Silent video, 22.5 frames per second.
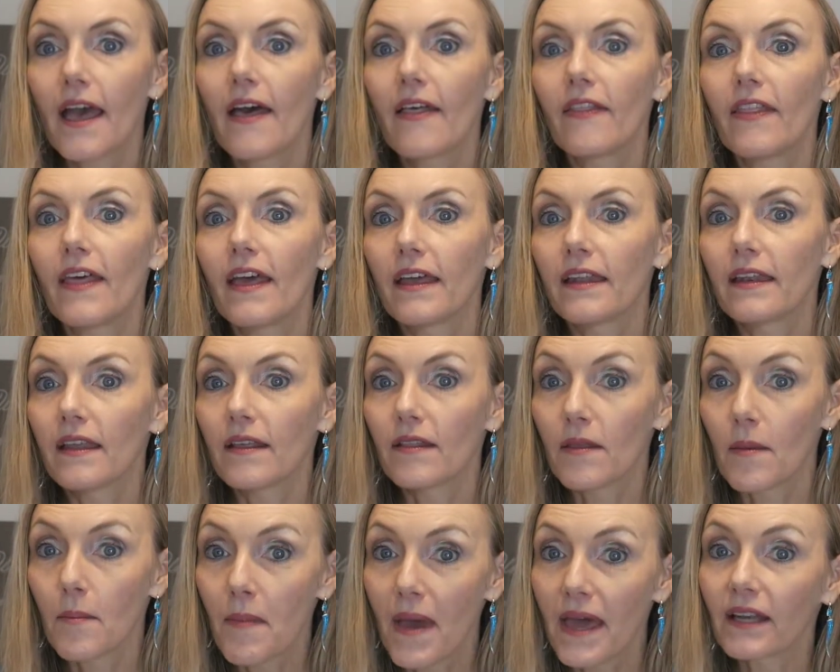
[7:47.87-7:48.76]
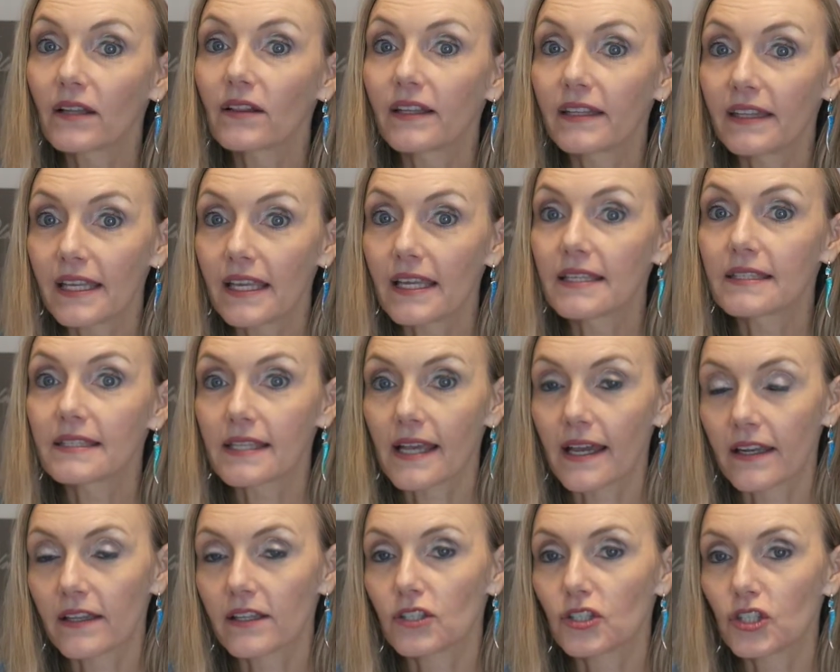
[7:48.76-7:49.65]
then the metal in the inside
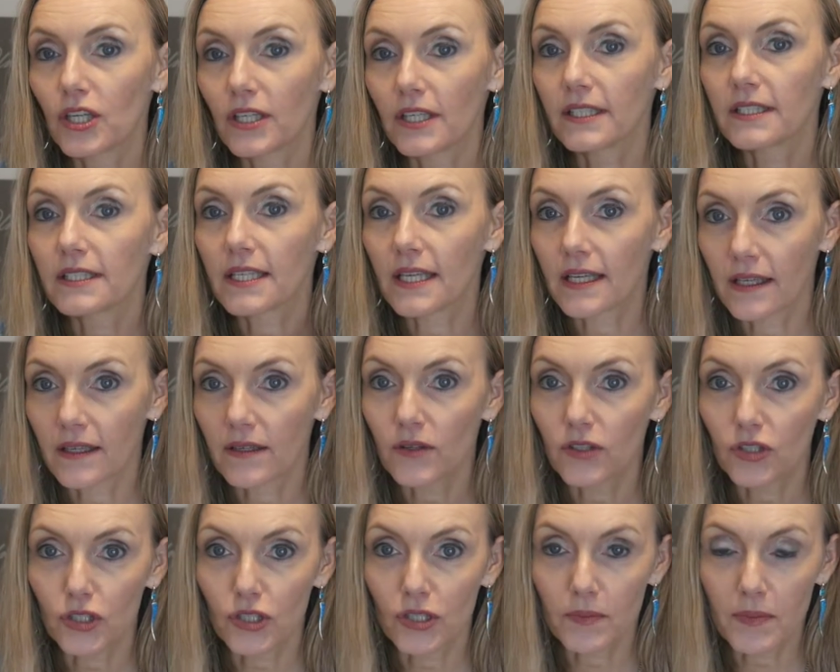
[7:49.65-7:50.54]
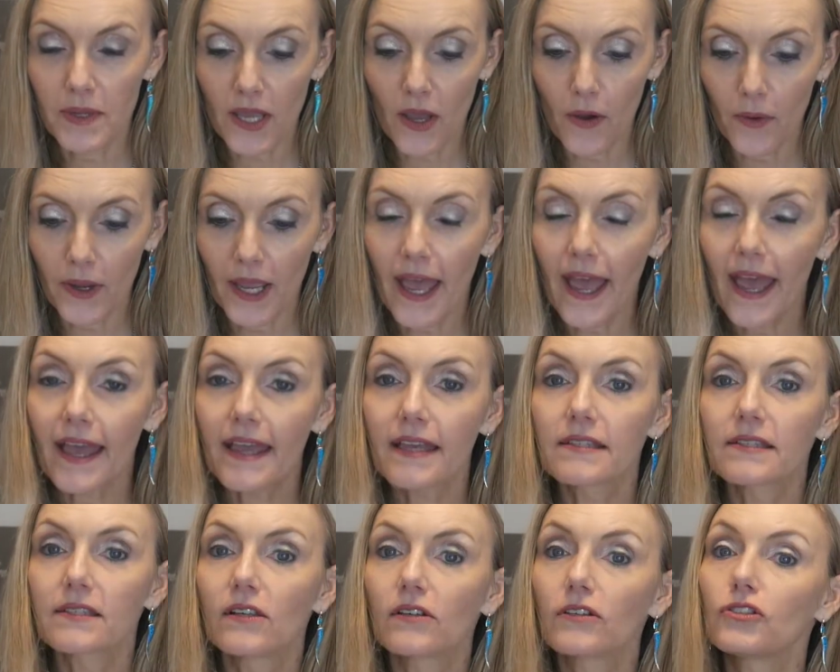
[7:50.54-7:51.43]
of the chicken tin should be okay,
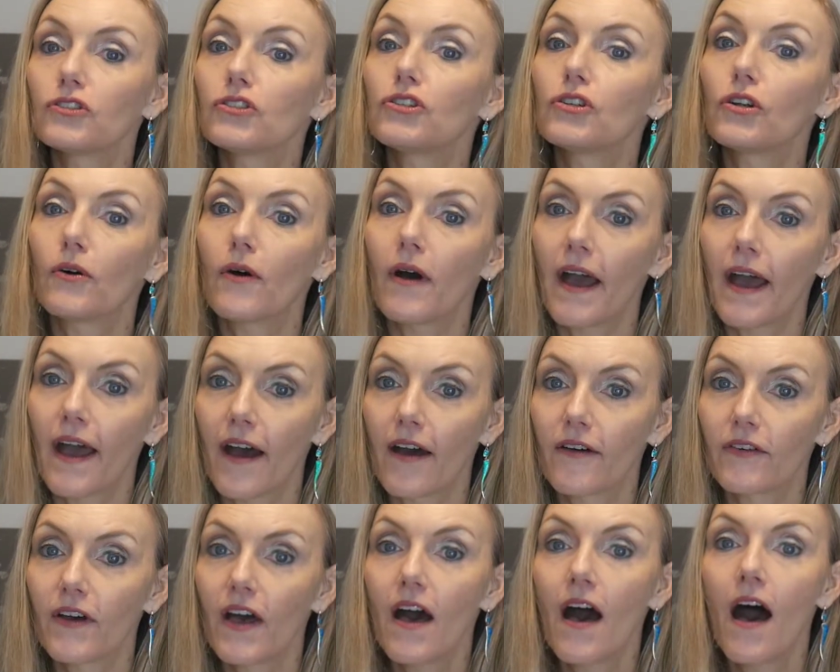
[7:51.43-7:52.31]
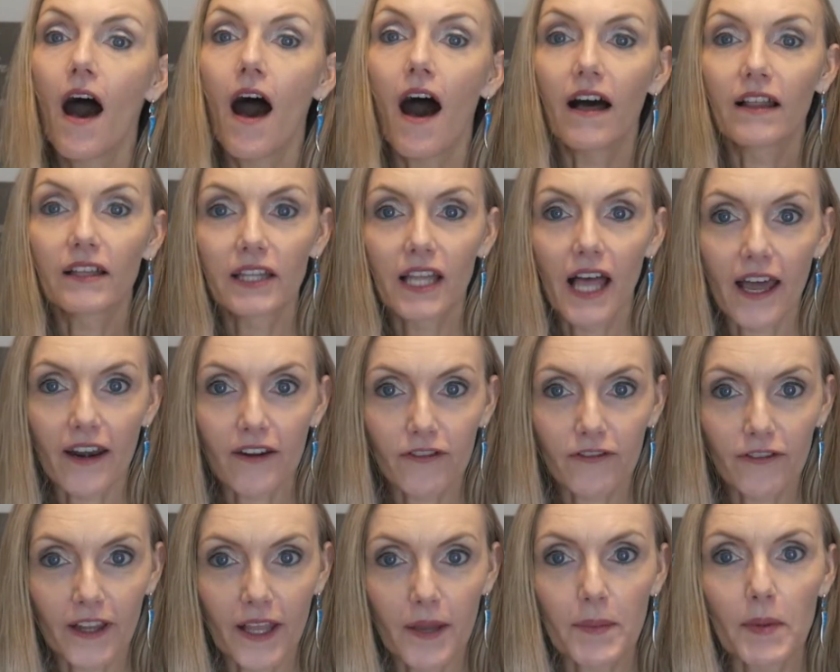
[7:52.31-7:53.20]
as long as you don't have a lot of
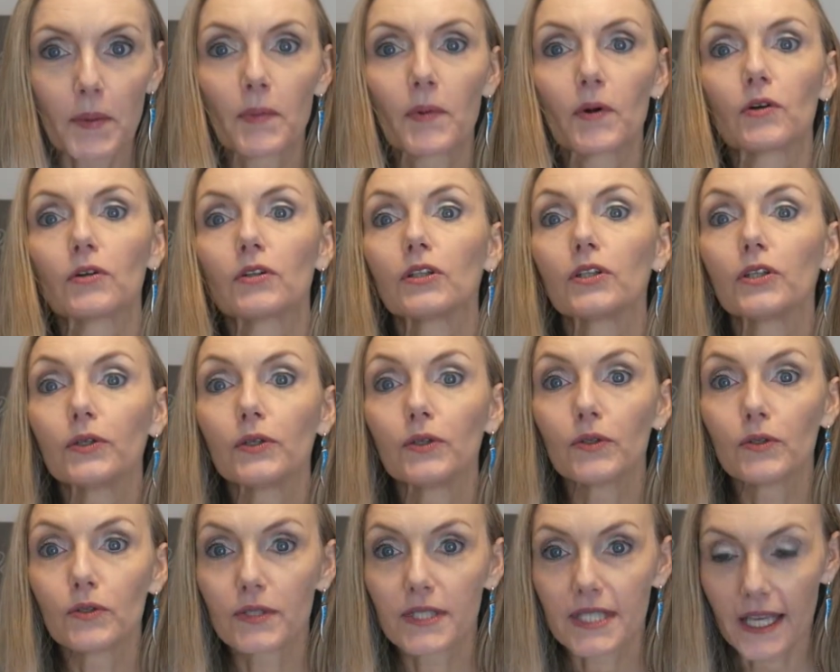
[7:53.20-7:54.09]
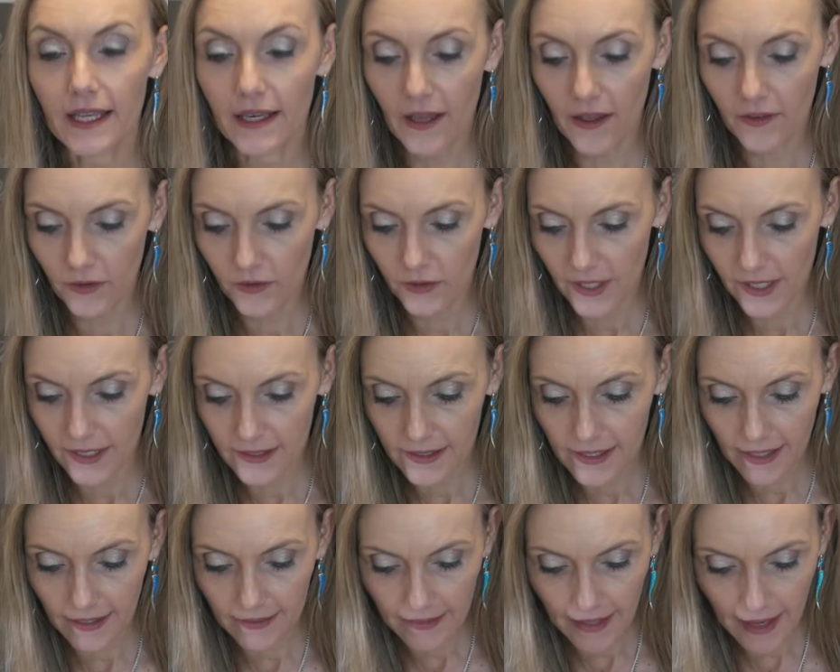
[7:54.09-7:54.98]
flammable glues and other things
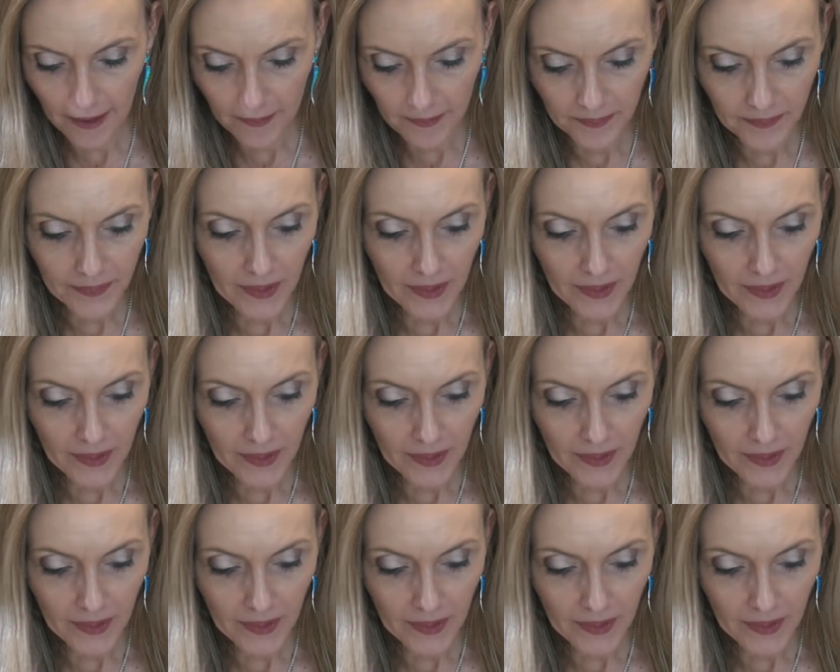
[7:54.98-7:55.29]
like that.